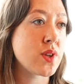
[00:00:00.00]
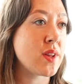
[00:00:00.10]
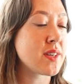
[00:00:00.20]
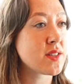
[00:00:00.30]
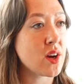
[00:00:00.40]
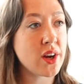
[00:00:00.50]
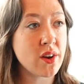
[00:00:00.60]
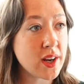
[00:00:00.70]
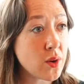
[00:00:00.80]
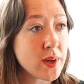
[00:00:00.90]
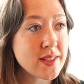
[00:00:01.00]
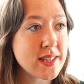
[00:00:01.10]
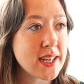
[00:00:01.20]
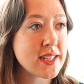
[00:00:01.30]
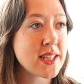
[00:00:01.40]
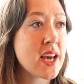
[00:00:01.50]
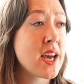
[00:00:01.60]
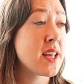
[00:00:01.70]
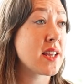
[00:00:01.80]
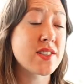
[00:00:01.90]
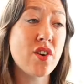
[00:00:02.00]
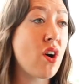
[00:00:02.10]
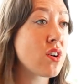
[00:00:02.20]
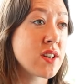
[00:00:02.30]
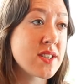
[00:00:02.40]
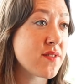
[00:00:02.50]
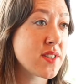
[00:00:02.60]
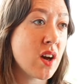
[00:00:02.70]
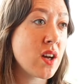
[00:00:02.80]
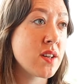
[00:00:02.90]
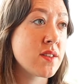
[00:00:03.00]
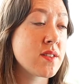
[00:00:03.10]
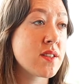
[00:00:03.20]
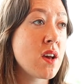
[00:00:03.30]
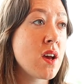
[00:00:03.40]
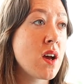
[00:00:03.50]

So there's psycholinguistics, there's cognitive science,